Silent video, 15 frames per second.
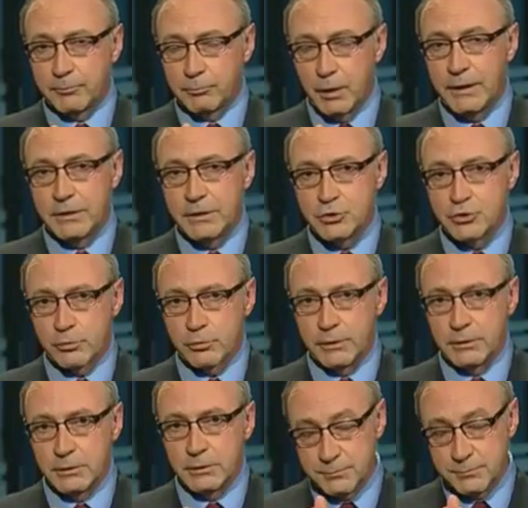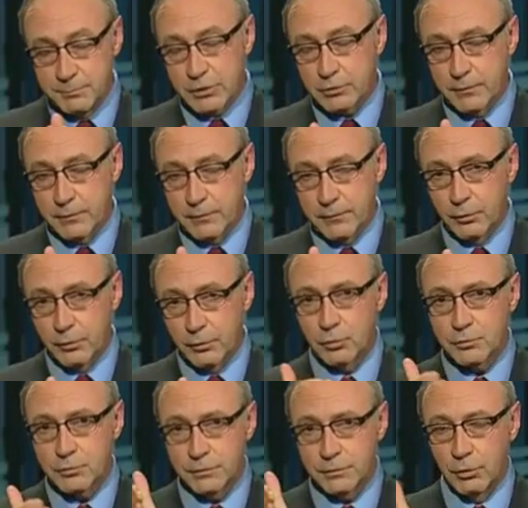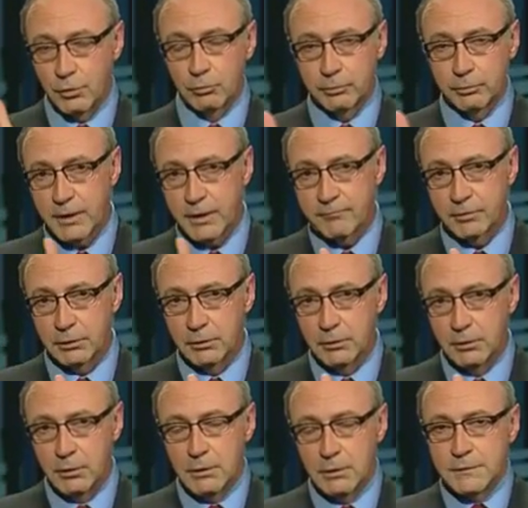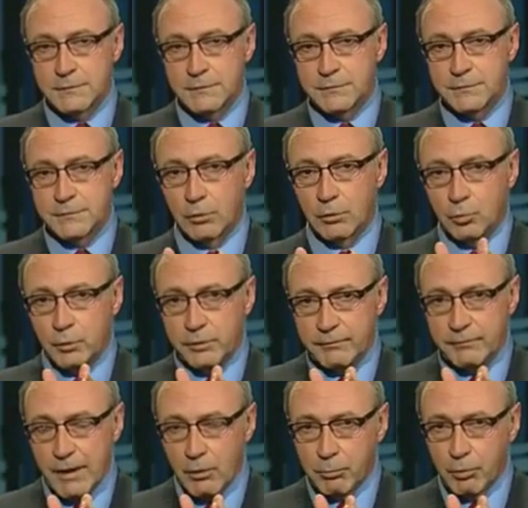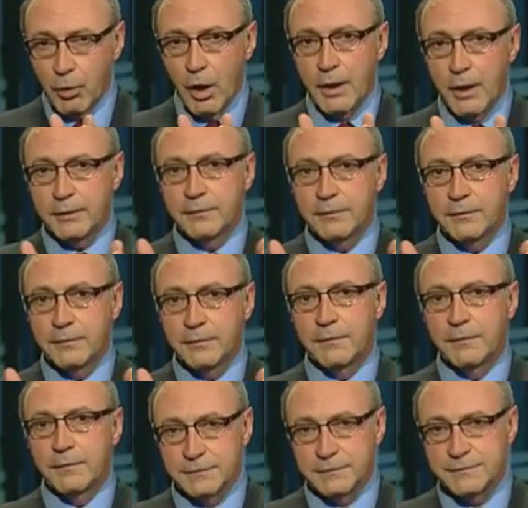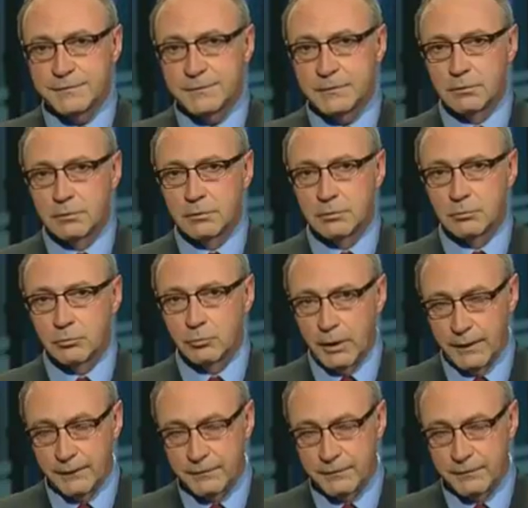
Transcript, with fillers: brain injury, especially those folks that don't recover. So we've now broadened the lens, and